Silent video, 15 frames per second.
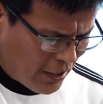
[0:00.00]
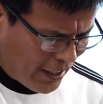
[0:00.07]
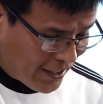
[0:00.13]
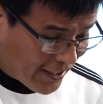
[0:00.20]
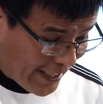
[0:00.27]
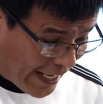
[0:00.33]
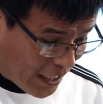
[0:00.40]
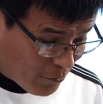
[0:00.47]

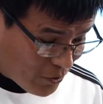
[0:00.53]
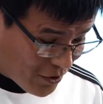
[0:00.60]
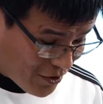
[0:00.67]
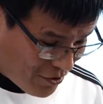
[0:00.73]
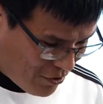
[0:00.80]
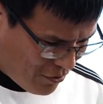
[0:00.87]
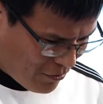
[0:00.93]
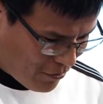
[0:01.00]
And cable
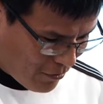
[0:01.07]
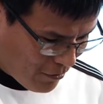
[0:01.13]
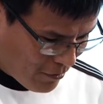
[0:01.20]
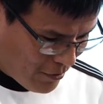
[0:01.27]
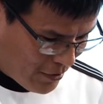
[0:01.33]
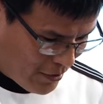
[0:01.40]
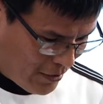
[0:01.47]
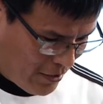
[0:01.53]

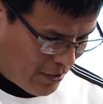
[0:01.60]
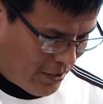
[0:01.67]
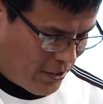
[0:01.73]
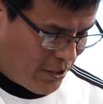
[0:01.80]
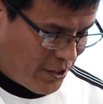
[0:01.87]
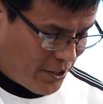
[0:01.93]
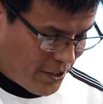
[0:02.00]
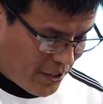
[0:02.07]
too.
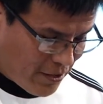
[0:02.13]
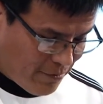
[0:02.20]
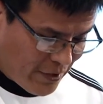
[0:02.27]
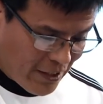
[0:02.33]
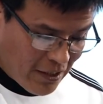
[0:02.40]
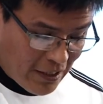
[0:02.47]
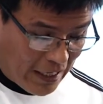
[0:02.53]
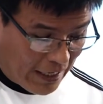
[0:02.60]
Shit,
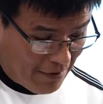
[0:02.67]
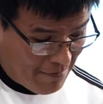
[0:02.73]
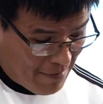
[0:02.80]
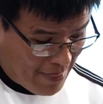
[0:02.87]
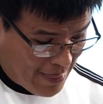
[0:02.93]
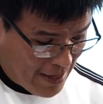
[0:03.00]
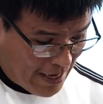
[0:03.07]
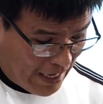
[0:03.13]
man.
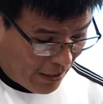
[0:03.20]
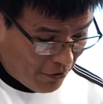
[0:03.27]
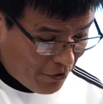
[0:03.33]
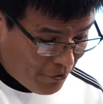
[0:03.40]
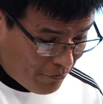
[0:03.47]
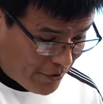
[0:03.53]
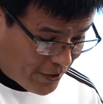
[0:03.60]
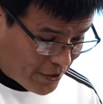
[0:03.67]
I
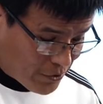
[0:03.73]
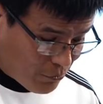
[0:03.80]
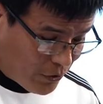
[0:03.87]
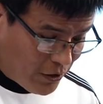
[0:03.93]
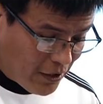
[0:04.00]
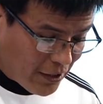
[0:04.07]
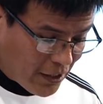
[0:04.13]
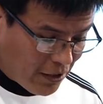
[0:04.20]
don't know
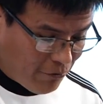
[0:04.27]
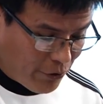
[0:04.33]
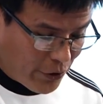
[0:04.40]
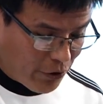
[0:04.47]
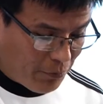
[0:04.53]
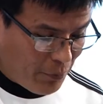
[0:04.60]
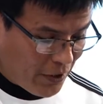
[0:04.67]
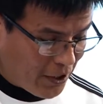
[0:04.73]
we're lucky if we
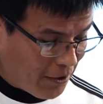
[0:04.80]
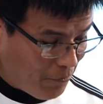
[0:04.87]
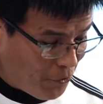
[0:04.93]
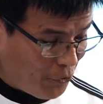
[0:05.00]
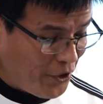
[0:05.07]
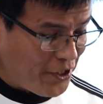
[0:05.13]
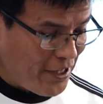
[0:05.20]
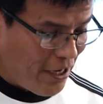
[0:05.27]
could pick up
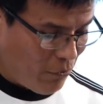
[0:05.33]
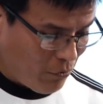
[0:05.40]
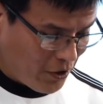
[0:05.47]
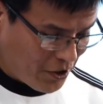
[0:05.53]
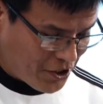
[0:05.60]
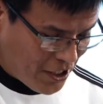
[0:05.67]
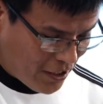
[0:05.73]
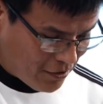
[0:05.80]
three
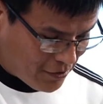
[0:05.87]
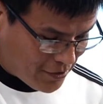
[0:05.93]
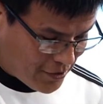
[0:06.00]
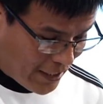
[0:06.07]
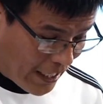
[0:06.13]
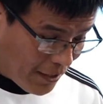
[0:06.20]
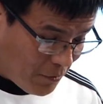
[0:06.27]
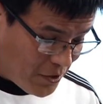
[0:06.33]
network
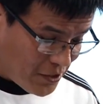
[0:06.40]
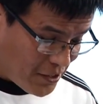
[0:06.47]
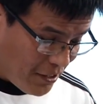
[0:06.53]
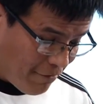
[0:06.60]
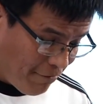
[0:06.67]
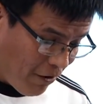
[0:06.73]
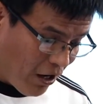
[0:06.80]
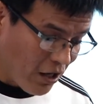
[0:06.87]
channels
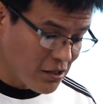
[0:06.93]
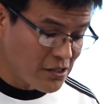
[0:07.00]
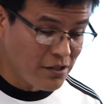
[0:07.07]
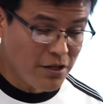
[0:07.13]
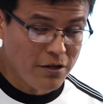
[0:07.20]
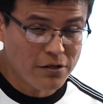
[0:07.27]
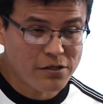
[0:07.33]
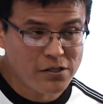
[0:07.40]
ABC, Fox,
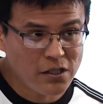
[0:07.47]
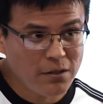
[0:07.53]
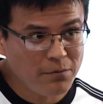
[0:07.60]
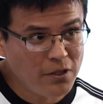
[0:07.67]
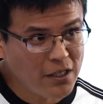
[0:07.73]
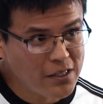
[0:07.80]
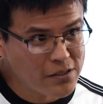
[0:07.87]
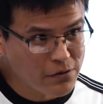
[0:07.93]
and either
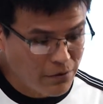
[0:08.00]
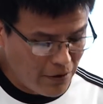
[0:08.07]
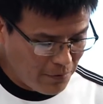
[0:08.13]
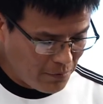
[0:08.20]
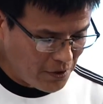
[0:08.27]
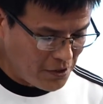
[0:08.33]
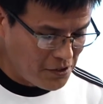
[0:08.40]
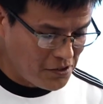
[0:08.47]
CBS or
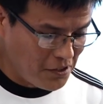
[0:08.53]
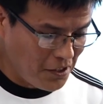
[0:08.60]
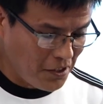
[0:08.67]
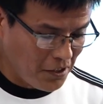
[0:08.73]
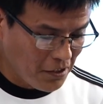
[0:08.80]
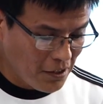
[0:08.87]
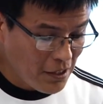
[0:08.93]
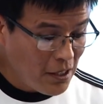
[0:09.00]

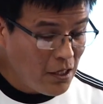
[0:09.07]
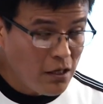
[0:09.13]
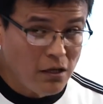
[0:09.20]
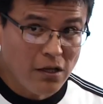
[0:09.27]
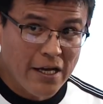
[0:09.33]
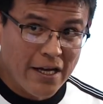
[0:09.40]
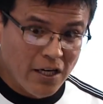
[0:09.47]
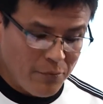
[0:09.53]
NBC,
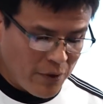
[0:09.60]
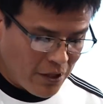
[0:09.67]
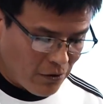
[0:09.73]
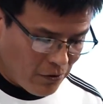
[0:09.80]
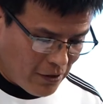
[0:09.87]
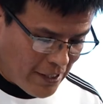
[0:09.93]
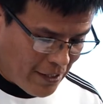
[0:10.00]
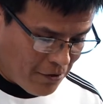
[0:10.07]
Letterman
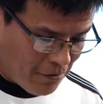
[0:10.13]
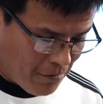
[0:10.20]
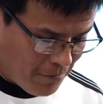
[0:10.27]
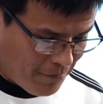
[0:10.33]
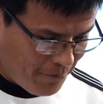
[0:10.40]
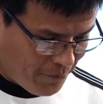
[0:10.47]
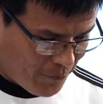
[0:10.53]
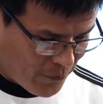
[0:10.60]
or
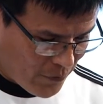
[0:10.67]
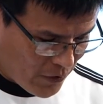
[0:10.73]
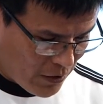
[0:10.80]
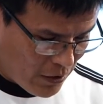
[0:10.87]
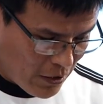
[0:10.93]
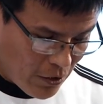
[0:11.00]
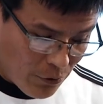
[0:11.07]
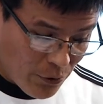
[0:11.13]
Leno.
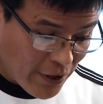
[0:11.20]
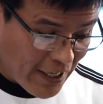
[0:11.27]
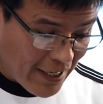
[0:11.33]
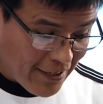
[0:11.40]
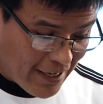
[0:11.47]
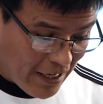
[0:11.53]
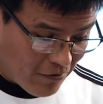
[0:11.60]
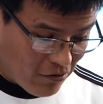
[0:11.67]
We
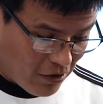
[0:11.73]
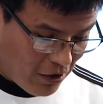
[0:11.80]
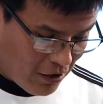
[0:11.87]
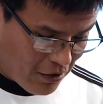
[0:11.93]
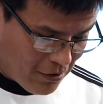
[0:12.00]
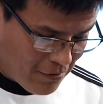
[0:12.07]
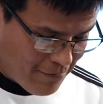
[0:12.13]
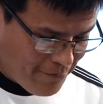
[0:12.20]
can't have it
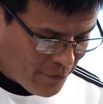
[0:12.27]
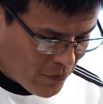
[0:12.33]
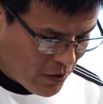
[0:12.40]
all.